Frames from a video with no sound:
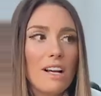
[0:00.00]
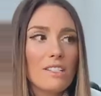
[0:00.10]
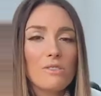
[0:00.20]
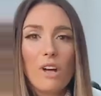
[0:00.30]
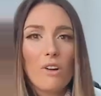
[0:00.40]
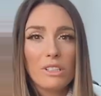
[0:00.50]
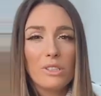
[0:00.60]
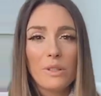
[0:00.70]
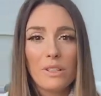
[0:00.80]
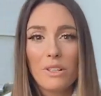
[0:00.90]
/ not
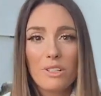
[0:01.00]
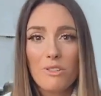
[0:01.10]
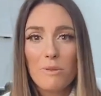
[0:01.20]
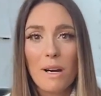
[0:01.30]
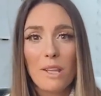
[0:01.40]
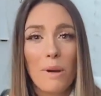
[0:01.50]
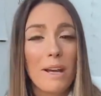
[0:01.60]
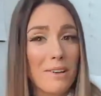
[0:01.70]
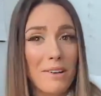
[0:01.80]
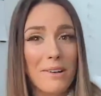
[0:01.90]
really doing a nursery, by the
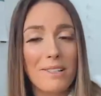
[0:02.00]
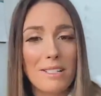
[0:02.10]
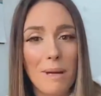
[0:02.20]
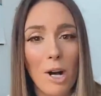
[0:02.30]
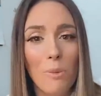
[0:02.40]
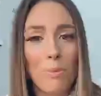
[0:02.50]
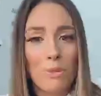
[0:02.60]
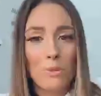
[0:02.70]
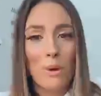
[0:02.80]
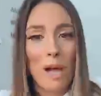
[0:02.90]
way. Going to need some help,
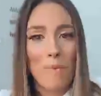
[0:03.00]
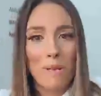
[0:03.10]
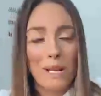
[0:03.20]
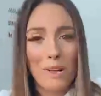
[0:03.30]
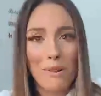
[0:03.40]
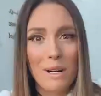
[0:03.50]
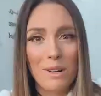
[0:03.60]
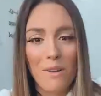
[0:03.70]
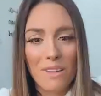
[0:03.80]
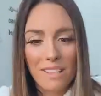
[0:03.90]
which is why I'm
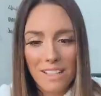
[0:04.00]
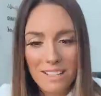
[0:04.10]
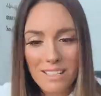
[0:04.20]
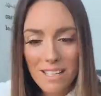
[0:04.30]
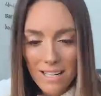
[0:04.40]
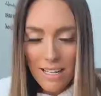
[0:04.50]
redecorating all the things.